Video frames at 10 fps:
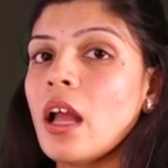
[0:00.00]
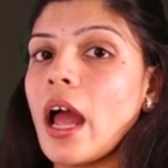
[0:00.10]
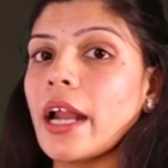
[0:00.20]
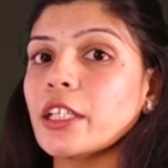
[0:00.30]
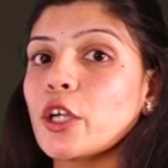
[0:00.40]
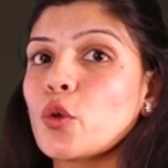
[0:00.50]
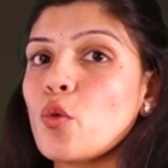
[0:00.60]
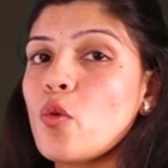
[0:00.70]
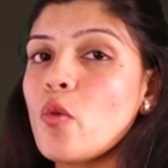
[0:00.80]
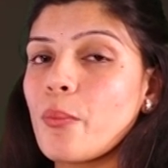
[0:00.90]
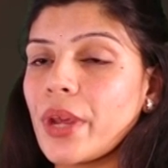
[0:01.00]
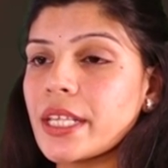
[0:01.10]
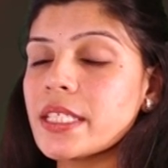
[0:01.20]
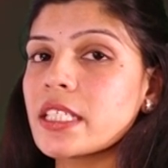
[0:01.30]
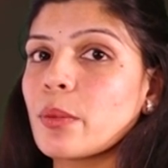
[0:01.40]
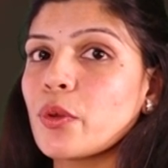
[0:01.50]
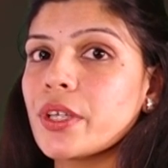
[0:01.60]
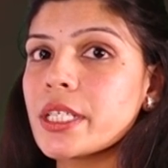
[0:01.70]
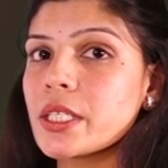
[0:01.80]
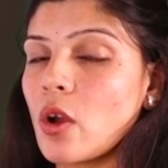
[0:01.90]
and the two main
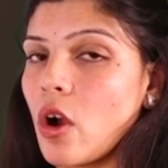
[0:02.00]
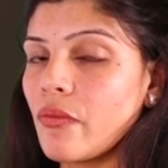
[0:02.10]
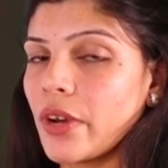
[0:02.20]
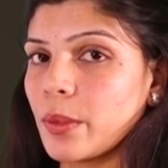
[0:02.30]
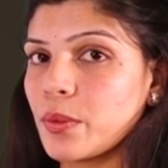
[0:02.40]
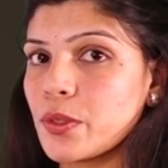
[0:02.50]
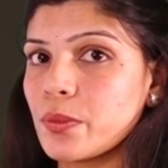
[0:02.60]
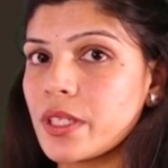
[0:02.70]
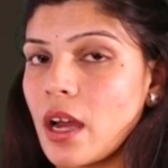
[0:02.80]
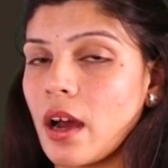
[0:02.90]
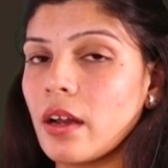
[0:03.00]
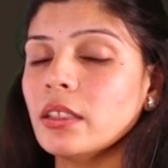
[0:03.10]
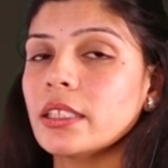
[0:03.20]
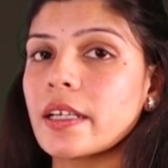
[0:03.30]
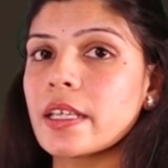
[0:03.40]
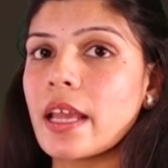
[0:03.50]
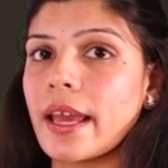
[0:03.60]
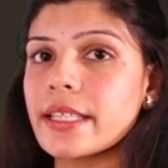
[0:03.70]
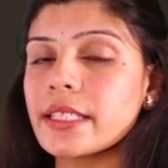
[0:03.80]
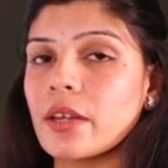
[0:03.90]
subunits of ribosomes are
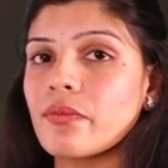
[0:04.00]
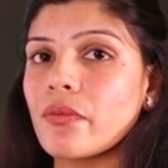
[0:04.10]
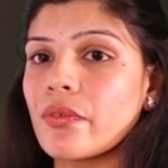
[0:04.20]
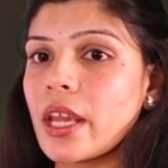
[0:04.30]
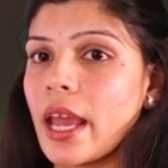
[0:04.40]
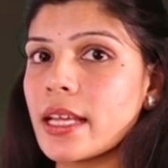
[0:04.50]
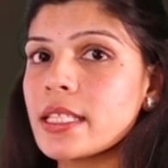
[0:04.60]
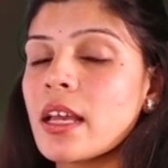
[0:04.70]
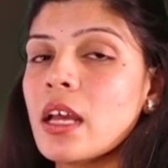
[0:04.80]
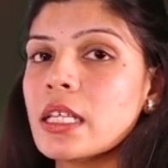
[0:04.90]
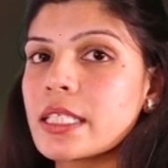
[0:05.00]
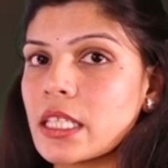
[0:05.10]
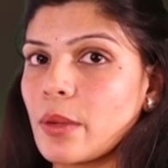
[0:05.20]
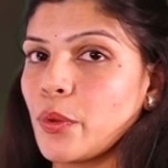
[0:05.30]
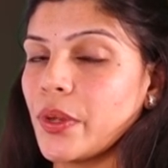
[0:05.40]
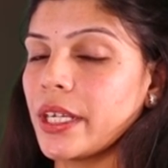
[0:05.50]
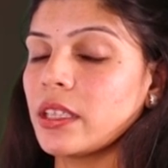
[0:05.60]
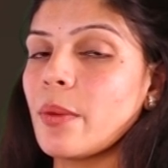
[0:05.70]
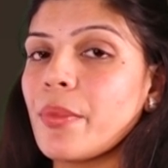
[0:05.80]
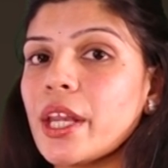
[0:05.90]
30S and 50S subunit.
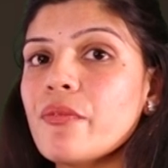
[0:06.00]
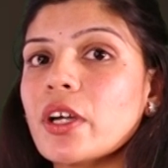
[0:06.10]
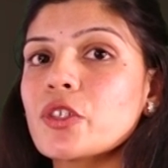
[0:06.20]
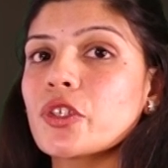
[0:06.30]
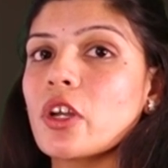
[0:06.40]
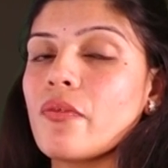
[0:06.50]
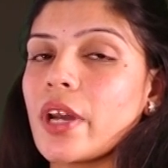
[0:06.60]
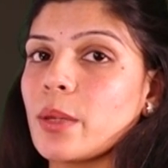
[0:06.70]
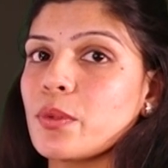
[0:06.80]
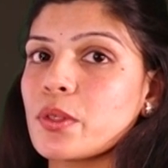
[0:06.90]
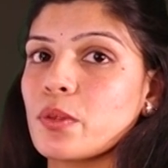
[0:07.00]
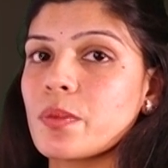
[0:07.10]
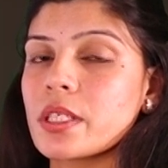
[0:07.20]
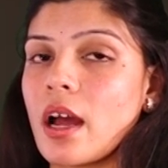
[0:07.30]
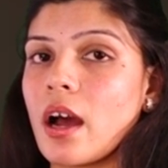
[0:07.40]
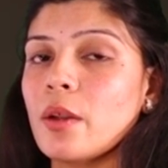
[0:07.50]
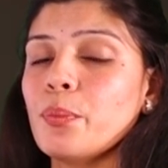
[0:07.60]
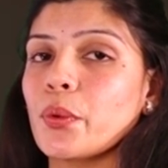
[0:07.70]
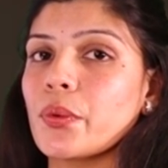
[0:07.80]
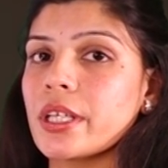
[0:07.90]
The main function of ribosomes are
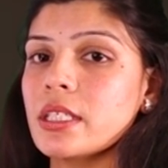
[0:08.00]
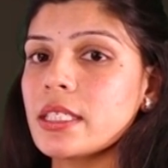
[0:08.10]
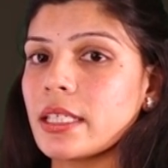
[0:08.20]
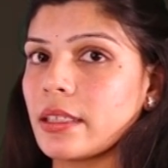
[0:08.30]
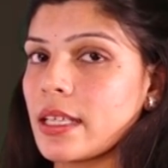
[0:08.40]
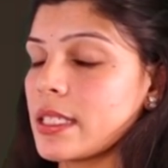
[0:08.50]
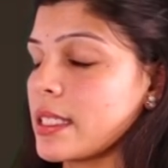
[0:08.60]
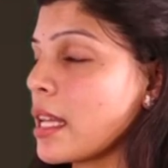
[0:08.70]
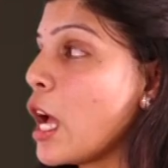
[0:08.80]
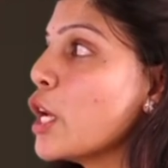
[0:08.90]
protein synthesis.